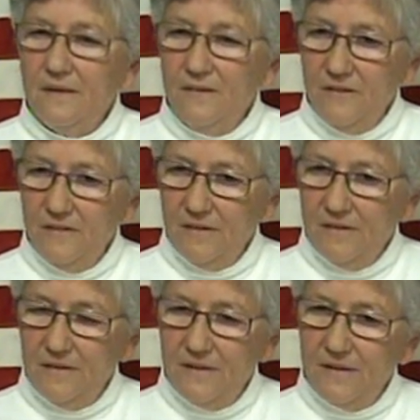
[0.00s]
this is
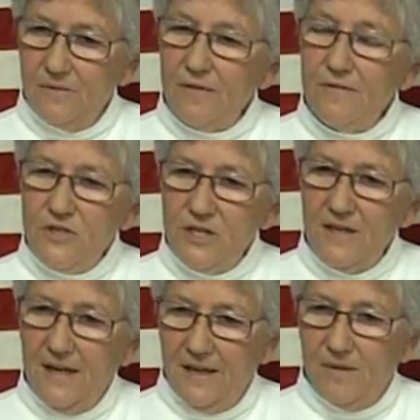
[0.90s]
a the
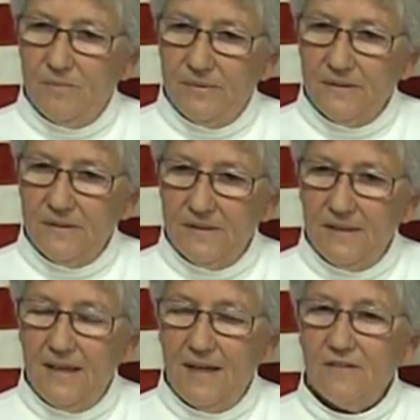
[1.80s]
refugee camp
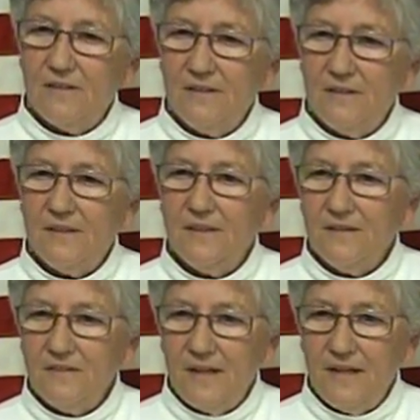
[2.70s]
in Nyasaland
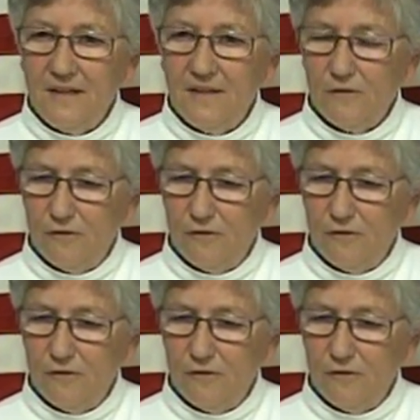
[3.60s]
is a